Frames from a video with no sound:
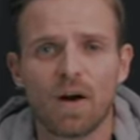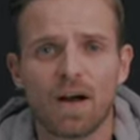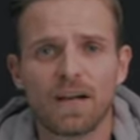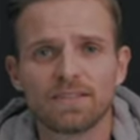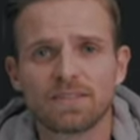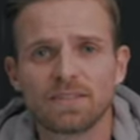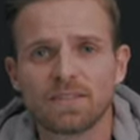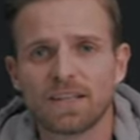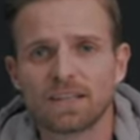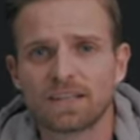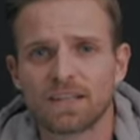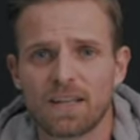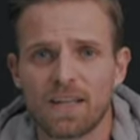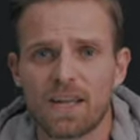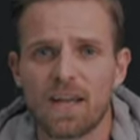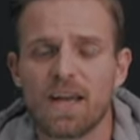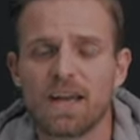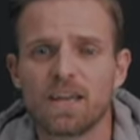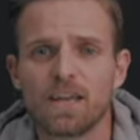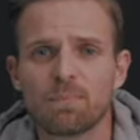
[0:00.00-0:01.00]
I see
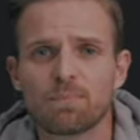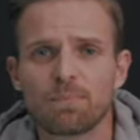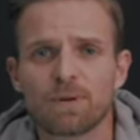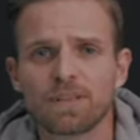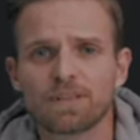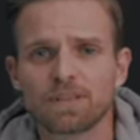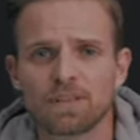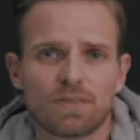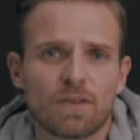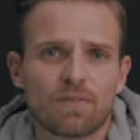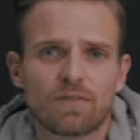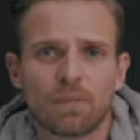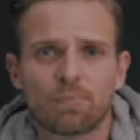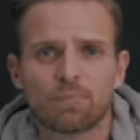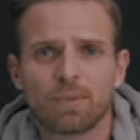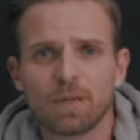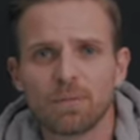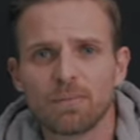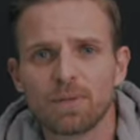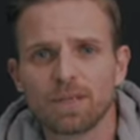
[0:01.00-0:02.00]
that 80% of the
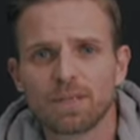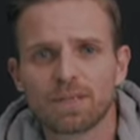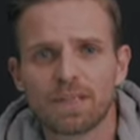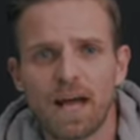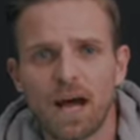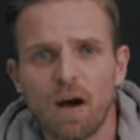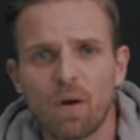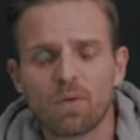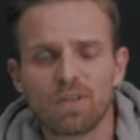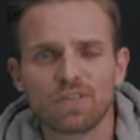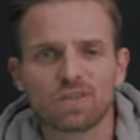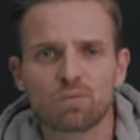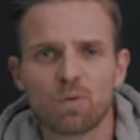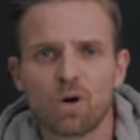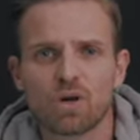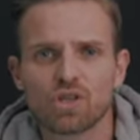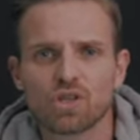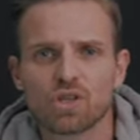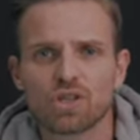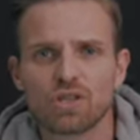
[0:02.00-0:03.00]
public now is
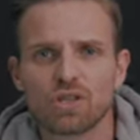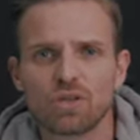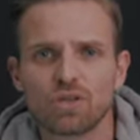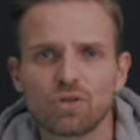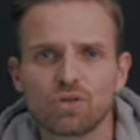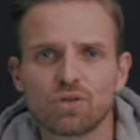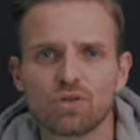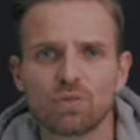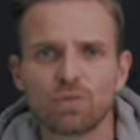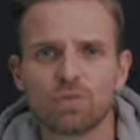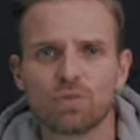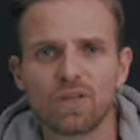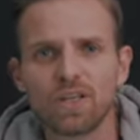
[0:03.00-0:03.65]
watching YouTube